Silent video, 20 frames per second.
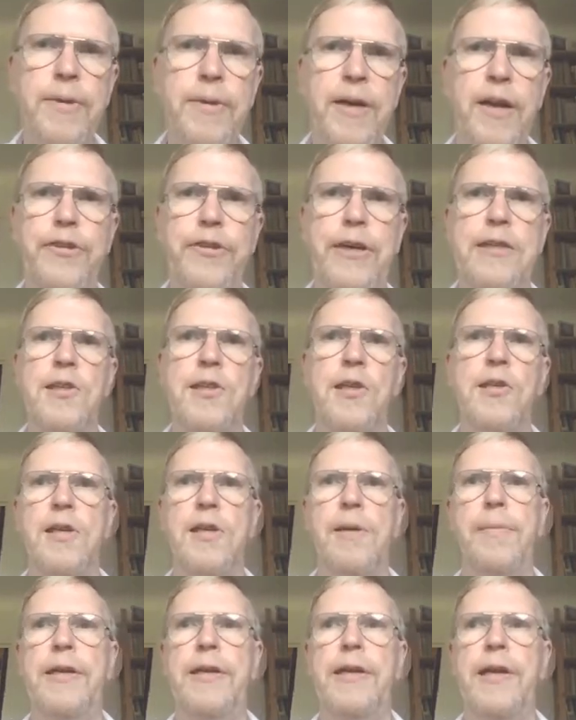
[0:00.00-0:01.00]
We have
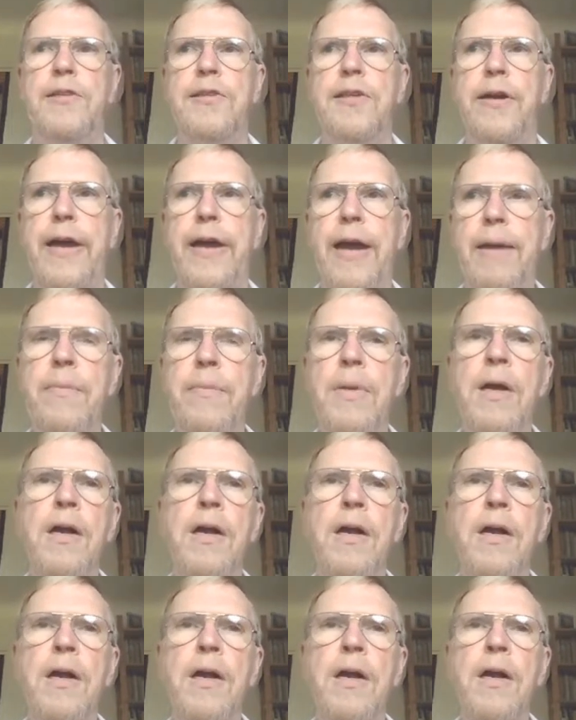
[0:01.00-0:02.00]
SSM and SRM,
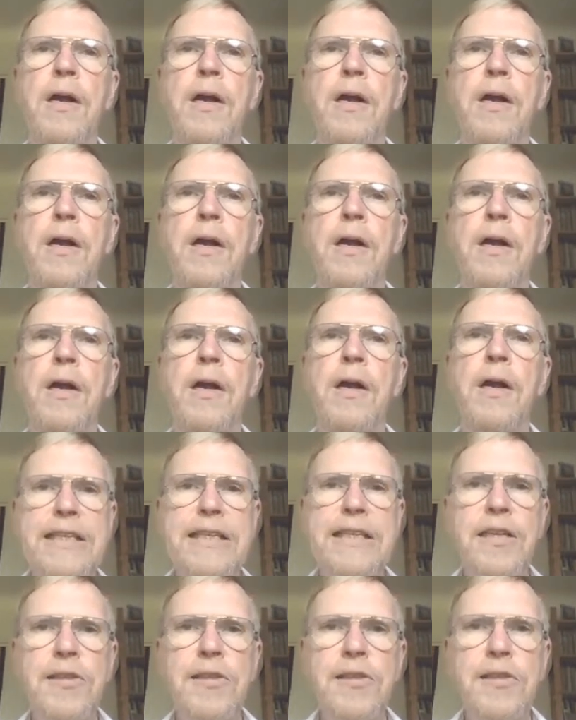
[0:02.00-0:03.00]
but
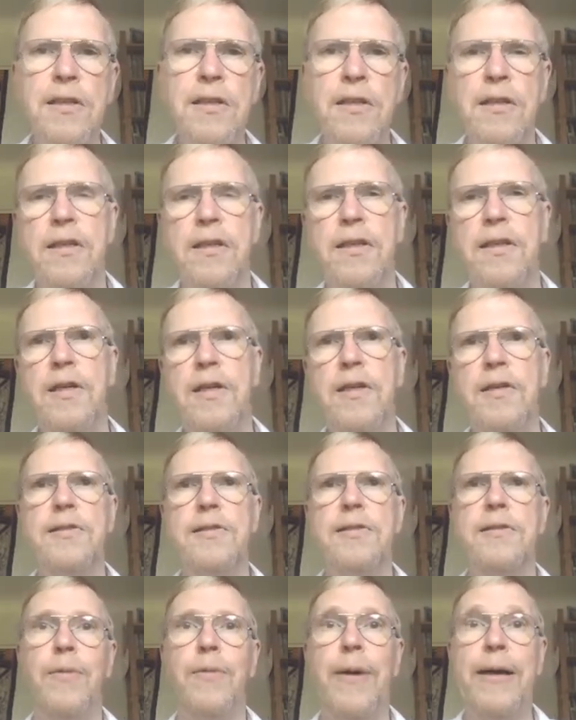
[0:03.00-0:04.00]
EDIS
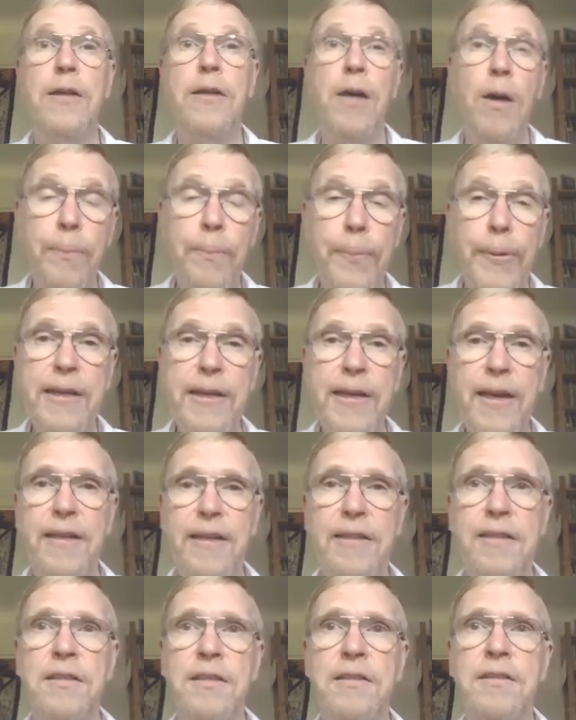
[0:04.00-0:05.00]
is quite
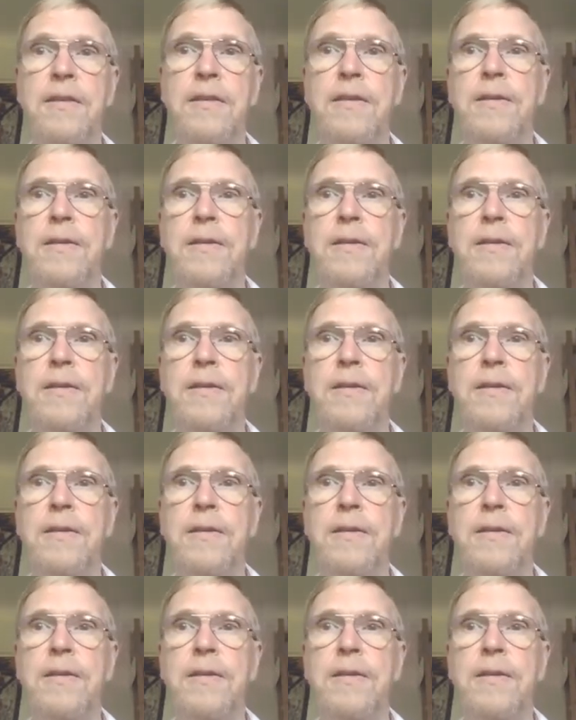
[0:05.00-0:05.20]
complicated